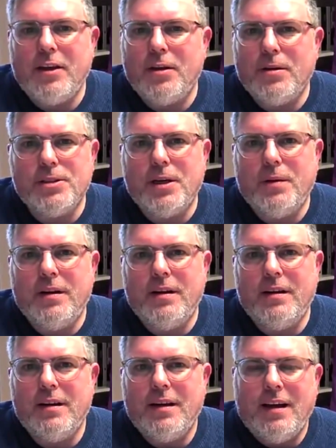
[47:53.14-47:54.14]
Thank you.
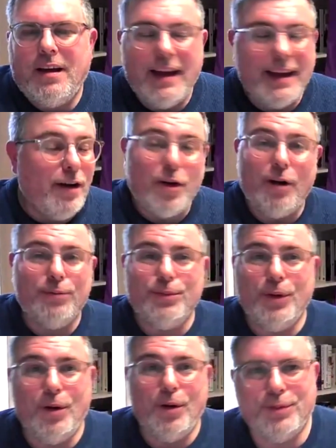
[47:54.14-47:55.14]
So again, I've got
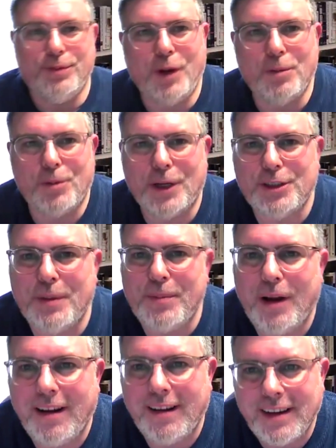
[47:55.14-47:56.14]
a follow-up question
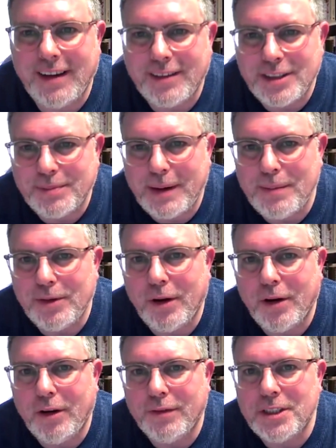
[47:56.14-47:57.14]
about I'll have to maybe
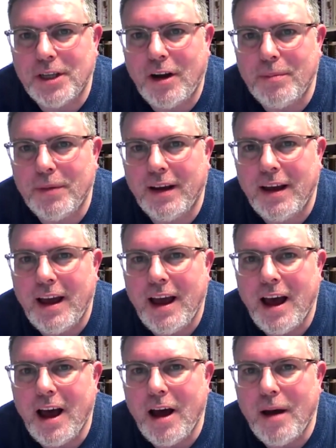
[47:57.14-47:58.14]
another time, but
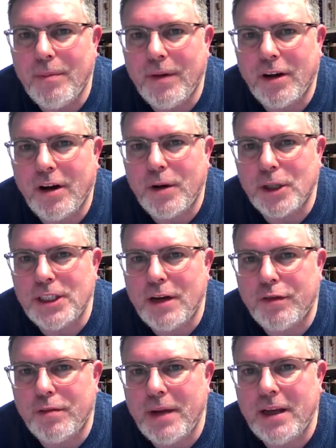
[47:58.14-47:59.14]
I got a question
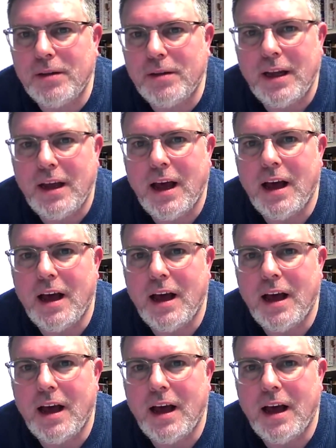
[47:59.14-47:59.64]
now from Neil